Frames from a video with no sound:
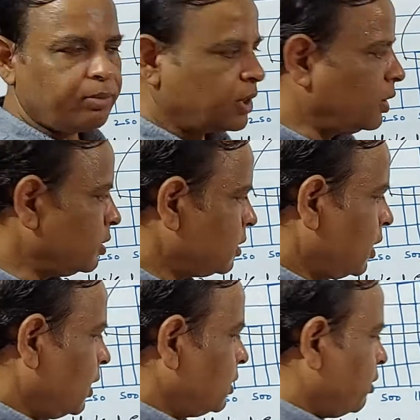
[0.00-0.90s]
Because
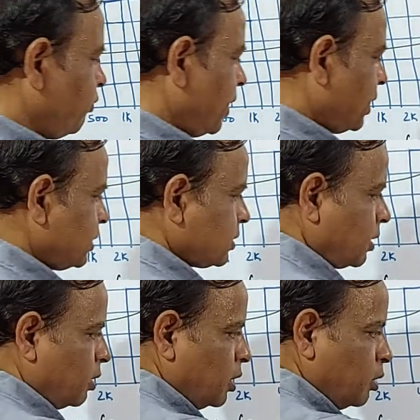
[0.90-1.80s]
the vehicles
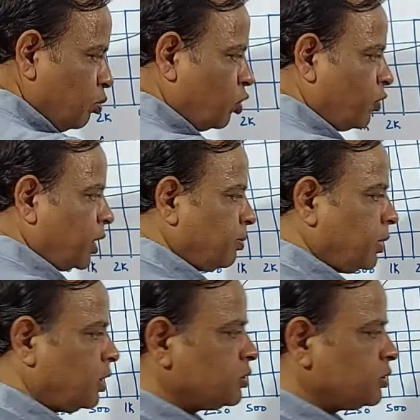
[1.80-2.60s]
are moving.